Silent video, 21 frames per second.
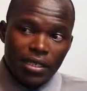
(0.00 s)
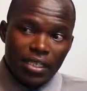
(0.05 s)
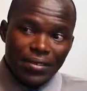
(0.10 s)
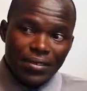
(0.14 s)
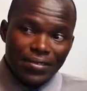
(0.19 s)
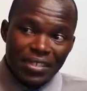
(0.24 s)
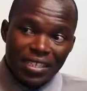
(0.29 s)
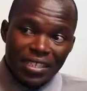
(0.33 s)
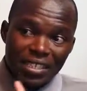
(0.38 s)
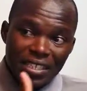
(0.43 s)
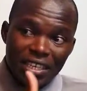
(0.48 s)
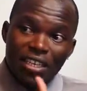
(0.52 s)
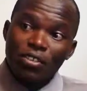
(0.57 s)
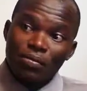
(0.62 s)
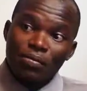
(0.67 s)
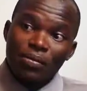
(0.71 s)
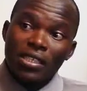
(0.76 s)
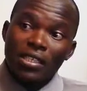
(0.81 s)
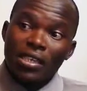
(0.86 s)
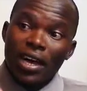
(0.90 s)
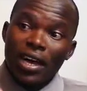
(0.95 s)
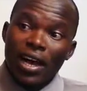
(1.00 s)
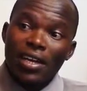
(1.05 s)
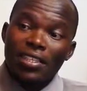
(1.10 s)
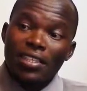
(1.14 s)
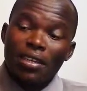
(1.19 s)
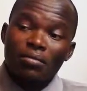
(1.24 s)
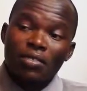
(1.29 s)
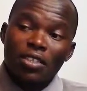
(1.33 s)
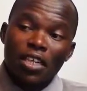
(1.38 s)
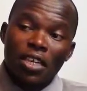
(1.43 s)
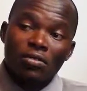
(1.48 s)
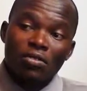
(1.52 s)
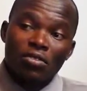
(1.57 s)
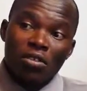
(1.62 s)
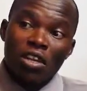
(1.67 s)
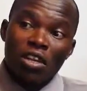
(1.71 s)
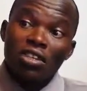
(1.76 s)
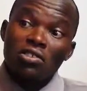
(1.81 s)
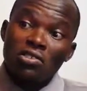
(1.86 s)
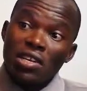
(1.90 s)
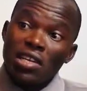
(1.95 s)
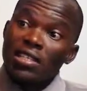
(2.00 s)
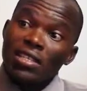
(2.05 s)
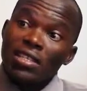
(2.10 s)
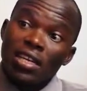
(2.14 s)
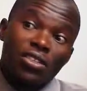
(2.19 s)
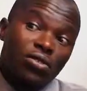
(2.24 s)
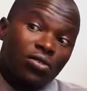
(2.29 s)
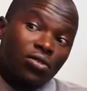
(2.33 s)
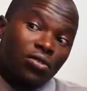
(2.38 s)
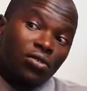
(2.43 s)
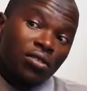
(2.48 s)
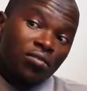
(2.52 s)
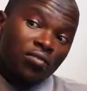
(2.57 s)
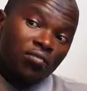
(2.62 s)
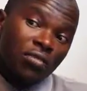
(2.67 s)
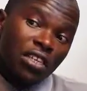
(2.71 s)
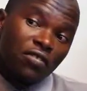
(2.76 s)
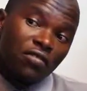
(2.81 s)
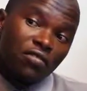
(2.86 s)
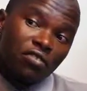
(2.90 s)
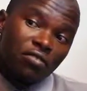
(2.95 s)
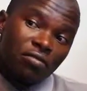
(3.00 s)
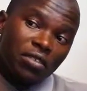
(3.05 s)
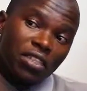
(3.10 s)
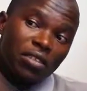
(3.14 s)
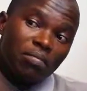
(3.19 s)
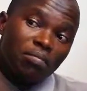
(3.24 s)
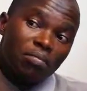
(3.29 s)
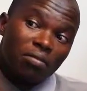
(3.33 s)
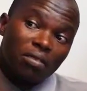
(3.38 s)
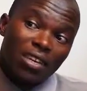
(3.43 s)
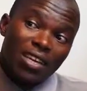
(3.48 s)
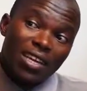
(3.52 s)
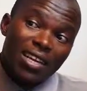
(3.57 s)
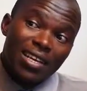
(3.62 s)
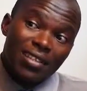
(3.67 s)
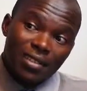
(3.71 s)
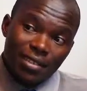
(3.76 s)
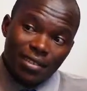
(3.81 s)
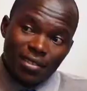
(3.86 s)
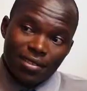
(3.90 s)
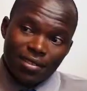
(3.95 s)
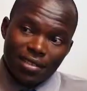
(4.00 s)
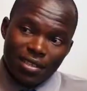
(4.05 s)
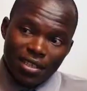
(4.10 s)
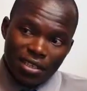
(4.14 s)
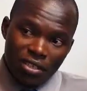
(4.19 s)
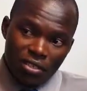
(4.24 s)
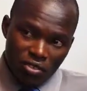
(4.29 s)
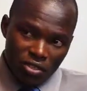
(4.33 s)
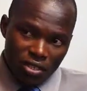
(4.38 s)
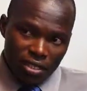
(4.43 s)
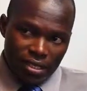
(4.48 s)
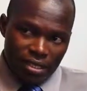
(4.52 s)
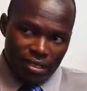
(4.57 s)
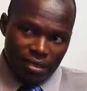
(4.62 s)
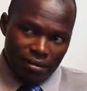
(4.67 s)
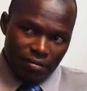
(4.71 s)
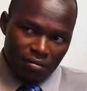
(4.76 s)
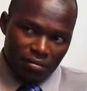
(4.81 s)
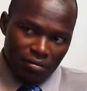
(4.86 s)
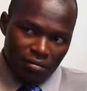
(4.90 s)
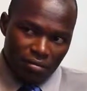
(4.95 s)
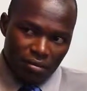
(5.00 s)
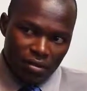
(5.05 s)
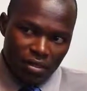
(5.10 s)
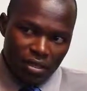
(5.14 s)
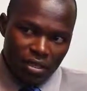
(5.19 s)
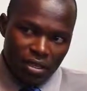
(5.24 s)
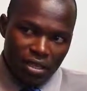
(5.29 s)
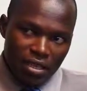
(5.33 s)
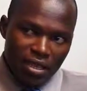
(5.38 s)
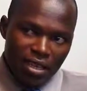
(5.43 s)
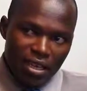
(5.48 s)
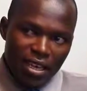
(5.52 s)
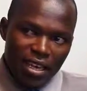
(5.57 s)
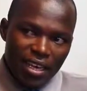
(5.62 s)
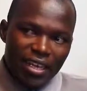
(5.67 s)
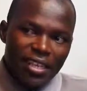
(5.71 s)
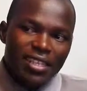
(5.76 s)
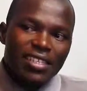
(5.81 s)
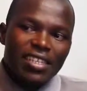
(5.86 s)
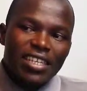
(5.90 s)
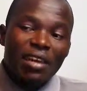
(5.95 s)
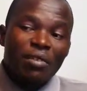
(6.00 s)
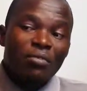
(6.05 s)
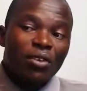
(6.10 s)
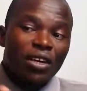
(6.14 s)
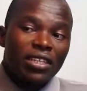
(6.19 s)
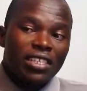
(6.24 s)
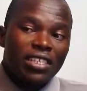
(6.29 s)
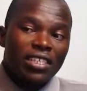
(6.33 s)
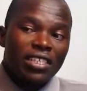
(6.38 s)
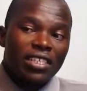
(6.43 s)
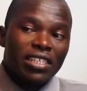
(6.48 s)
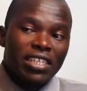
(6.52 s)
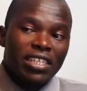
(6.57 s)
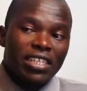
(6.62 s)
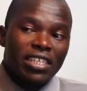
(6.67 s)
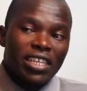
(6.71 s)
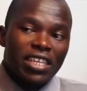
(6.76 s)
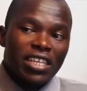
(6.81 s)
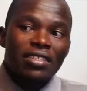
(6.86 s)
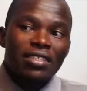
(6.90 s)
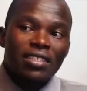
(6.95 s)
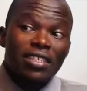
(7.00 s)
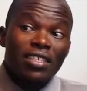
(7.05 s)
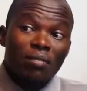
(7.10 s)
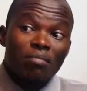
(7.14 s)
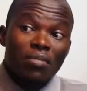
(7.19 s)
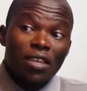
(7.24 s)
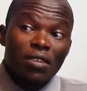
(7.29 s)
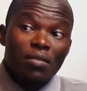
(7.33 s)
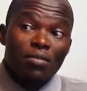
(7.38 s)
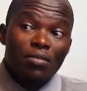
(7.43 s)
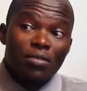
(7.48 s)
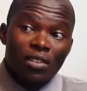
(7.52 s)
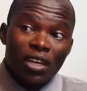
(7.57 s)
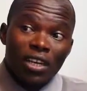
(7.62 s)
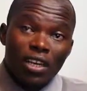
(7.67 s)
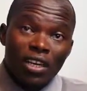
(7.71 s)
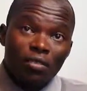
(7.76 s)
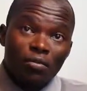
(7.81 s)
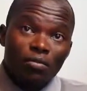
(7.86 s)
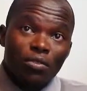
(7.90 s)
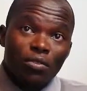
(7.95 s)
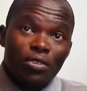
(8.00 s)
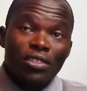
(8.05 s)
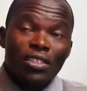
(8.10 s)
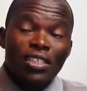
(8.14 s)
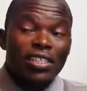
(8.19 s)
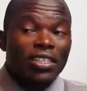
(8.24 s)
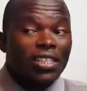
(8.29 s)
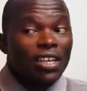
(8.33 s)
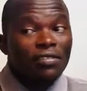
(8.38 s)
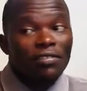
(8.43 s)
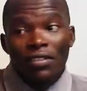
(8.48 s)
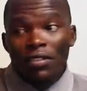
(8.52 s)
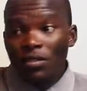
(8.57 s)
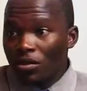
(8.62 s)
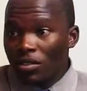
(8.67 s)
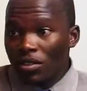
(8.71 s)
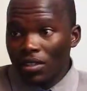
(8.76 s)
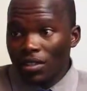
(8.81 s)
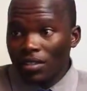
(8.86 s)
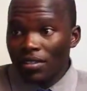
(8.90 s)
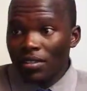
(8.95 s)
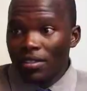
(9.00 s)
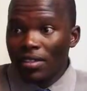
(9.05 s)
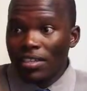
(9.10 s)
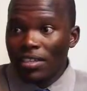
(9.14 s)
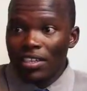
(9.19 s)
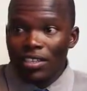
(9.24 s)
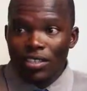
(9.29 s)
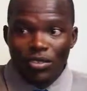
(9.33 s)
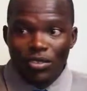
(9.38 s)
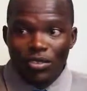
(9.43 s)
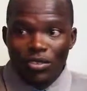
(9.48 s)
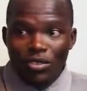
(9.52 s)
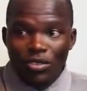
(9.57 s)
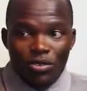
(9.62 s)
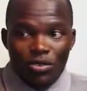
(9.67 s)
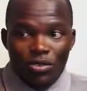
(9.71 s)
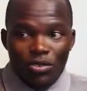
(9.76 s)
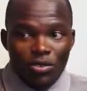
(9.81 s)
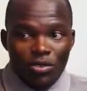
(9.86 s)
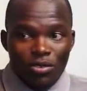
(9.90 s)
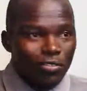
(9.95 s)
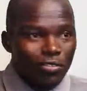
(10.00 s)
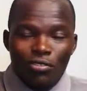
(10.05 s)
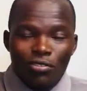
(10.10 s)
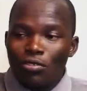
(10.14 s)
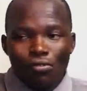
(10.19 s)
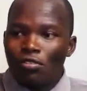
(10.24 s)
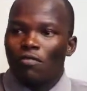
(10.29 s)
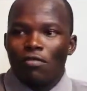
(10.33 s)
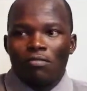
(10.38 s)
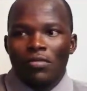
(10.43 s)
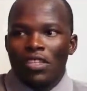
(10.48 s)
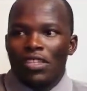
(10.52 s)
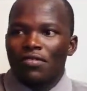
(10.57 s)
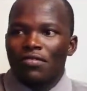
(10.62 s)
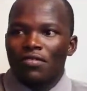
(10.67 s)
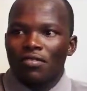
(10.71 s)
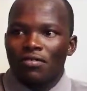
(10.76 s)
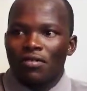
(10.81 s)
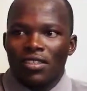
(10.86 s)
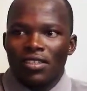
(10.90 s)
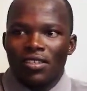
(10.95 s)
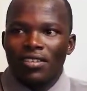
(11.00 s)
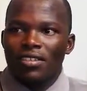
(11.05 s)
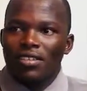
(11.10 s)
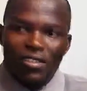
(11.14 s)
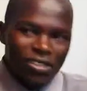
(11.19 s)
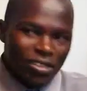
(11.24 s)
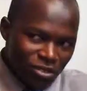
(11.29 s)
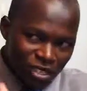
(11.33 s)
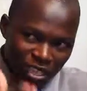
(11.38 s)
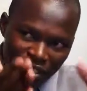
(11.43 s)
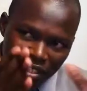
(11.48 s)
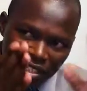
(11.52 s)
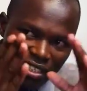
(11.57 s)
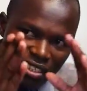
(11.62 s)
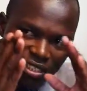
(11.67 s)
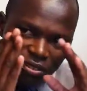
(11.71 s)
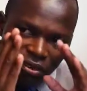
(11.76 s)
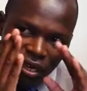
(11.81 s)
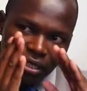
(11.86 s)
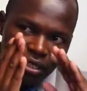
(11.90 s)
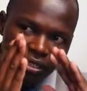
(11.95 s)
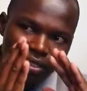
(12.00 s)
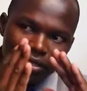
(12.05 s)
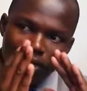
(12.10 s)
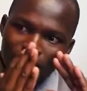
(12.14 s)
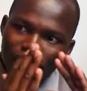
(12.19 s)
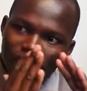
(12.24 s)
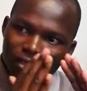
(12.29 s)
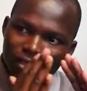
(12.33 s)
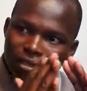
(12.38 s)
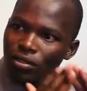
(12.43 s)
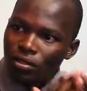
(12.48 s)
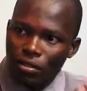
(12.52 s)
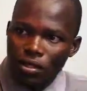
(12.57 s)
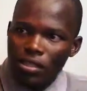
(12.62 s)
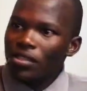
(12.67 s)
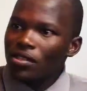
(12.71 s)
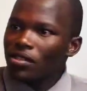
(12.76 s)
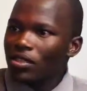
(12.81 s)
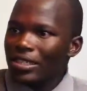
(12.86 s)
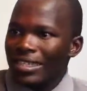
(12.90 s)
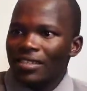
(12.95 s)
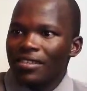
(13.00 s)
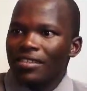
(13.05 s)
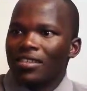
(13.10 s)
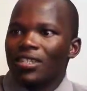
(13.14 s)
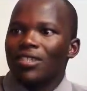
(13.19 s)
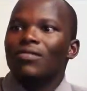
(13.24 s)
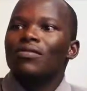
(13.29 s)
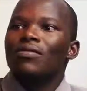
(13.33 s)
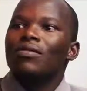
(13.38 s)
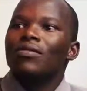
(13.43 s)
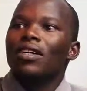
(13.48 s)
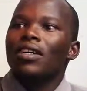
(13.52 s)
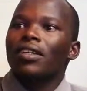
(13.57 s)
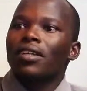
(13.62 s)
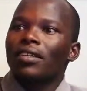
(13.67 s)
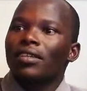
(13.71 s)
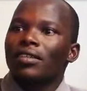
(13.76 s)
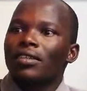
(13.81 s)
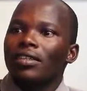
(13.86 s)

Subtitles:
If it is a little bit high, sometimes we'll actually start you on metformin plus insulin. In type 1 diabetes, these are people that are not producing enough insulin. So no role for metformin. They will just need what? Your insulin straightforward.